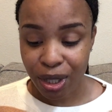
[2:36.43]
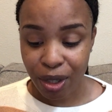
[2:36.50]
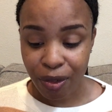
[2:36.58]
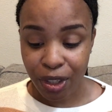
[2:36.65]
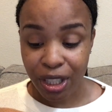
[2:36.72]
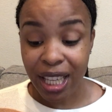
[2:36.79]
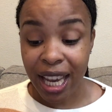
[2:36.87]
So
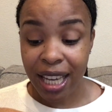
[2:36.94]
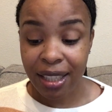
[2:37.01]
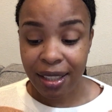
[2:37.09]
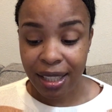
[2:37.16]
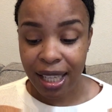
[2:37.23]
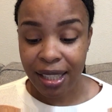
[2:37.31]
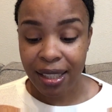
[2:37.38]
verse 8
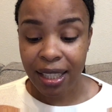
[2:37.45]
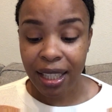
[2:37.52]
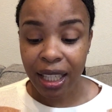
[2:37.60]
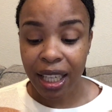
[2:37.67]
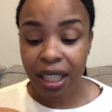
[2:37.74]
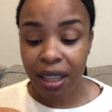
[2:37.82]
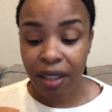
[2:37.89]
says, The
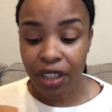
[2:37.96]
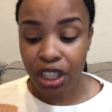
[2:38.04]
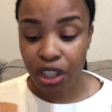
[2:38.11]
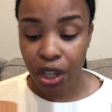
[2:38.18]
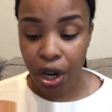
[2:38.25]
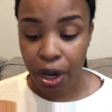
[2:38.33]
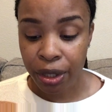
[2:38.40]
length of
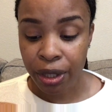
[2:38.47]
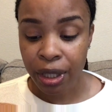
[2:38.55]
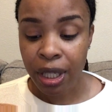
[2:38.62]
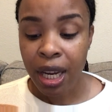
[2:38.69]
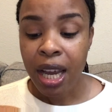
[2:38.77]
each curtain